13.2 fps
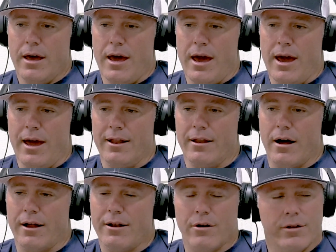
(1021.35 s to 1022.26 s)
And
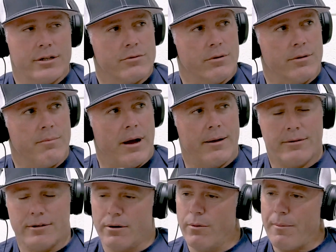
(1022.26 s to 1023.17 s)
I know this one
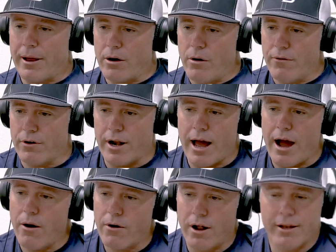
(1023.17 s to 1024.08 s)
we might go over an
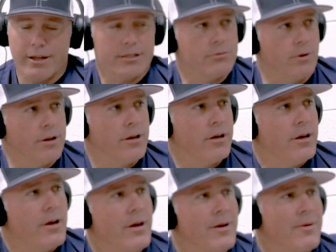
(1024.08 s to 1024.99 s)
hour on this one,
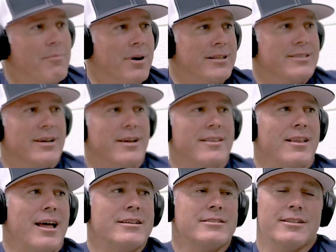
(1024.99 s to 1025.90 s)
but the
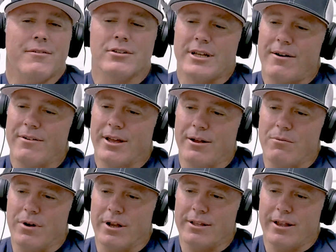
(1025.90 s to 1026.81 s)
last devil's advocate
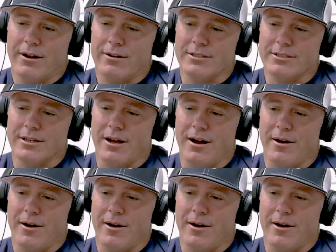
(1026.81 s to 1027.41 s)
right there is